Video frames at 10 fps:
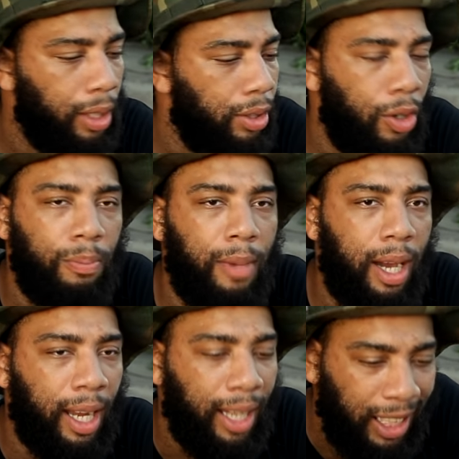It don't matter. I
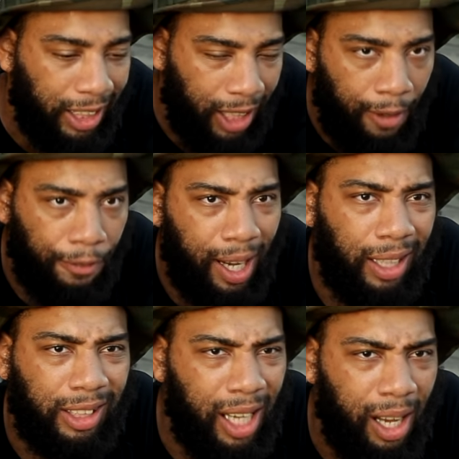got shot 5
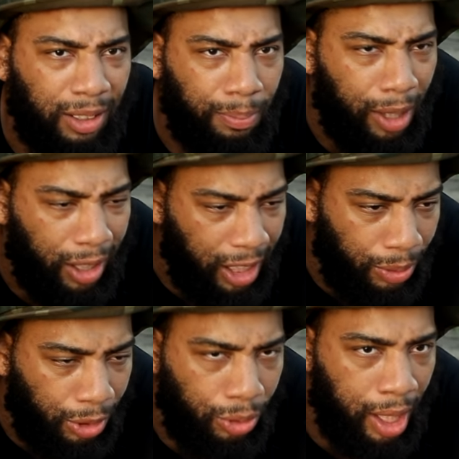times, bro. That's what
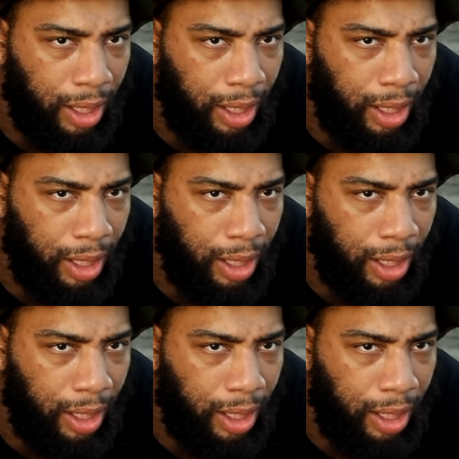you not